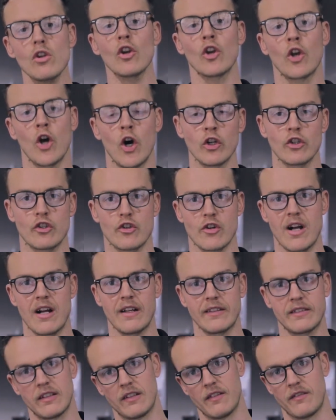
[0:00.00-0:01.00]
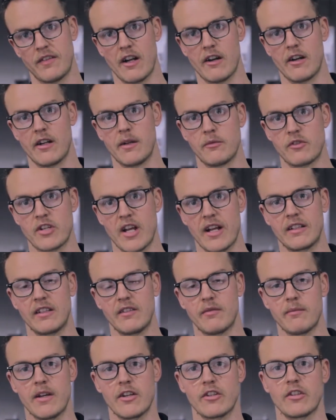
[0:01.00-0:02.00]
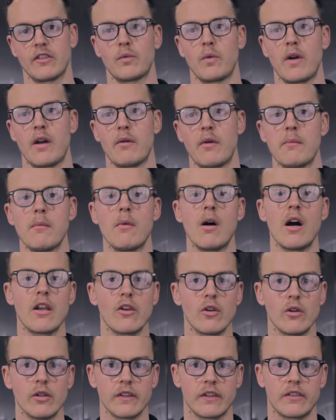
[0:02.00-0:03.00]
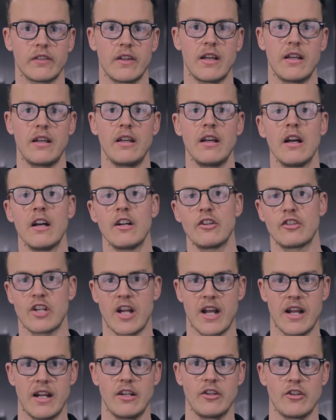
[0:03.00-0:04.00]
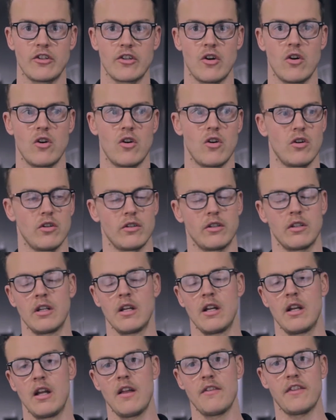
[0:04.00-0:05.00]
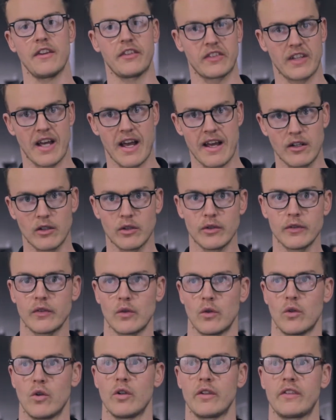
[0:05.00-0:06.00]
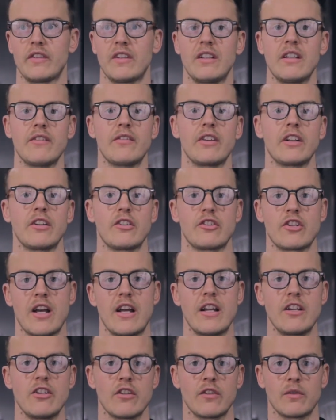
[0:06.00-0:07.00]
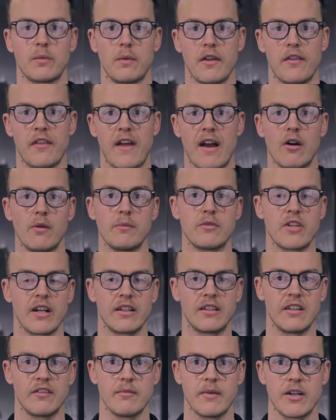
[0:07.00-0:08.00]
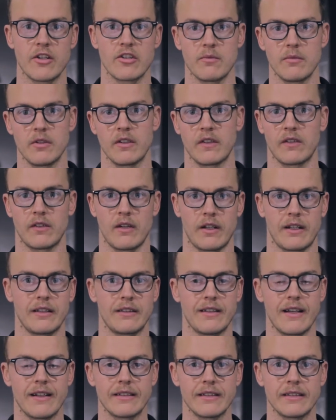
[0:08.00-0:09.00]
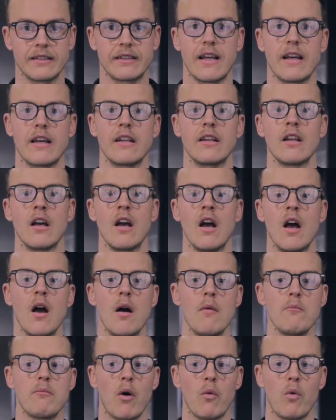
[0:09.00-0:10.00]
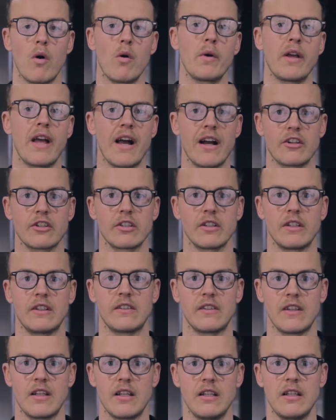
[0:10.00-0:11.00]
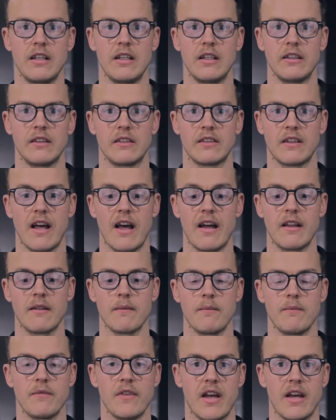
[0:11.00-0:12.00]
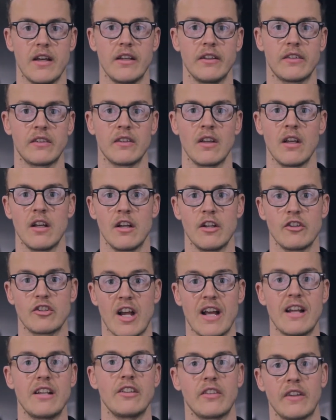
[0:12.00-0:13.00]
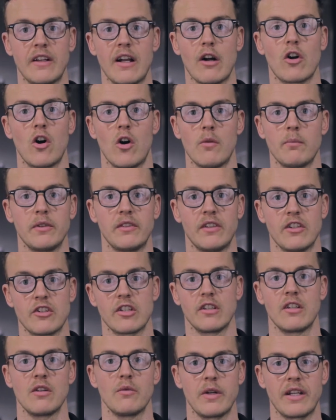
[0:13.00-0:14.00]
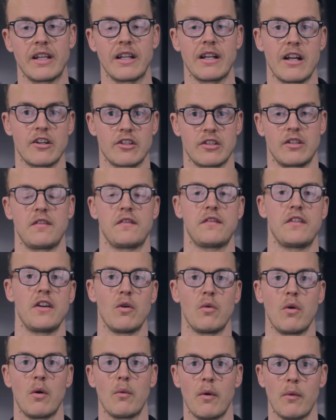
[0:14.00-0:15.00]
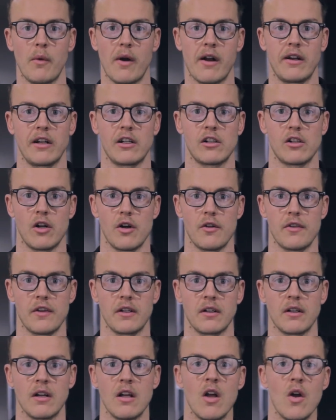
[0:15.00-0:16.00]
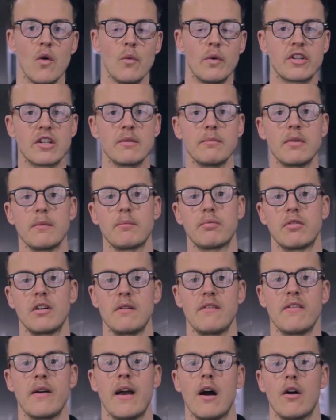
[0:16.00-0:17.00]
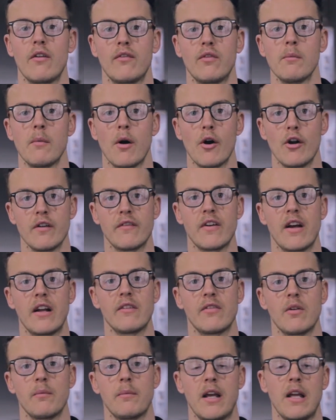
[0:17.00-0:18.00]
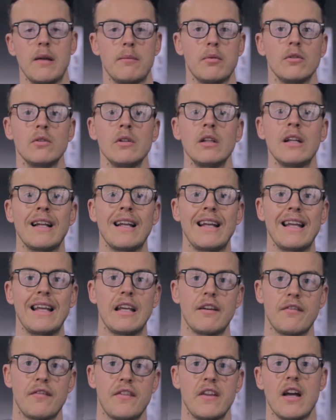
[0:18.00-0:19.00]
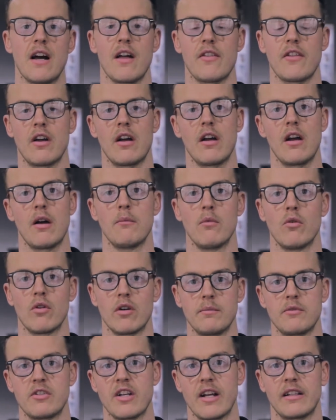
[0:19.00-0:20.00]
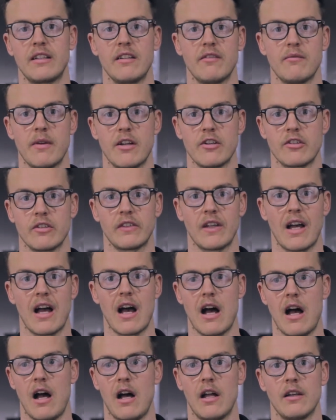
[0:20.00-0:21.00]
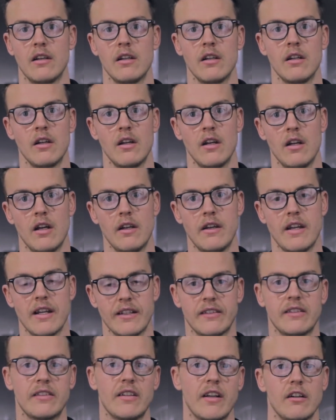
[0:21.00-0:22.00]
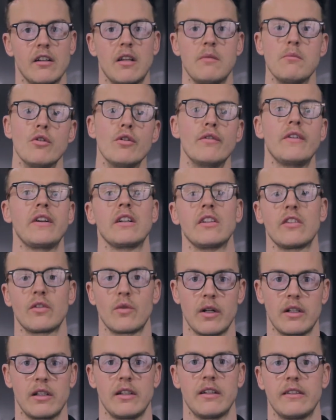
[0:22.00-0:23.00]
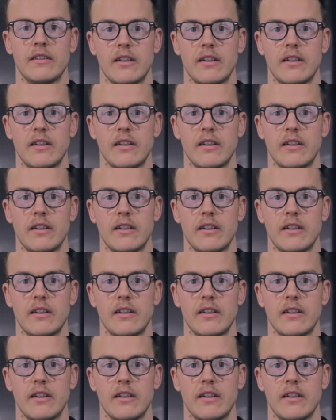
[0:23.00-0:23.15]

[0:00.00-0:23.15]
contrast to the very objective measures where we might not see change on the scales or significant changes with our objective measurements like a DEXA scan, but what we actually see is that there's change in our composition that we can actually feel when we're wearing clothing, which can be a pretty powerful motivator for people if the other more objective measures aren't necessarily moving as quickly as